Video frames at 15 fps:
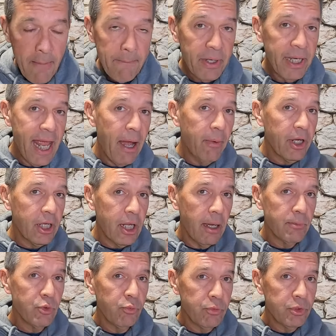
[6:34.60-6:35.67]
But now when it
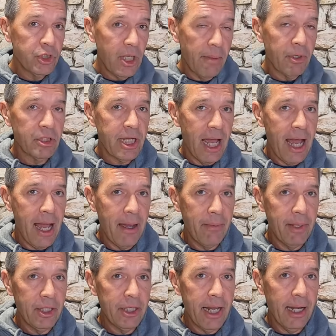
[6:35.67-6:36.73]
comes summertime
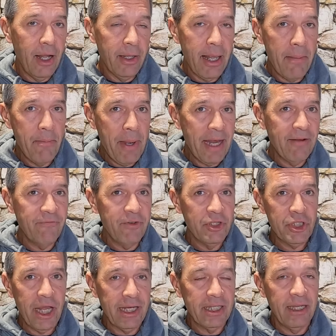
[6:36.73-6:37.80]
and you got all that bait
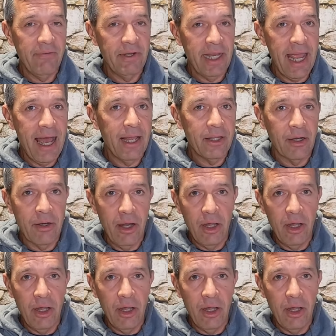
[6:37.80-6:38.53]
fish activity out there,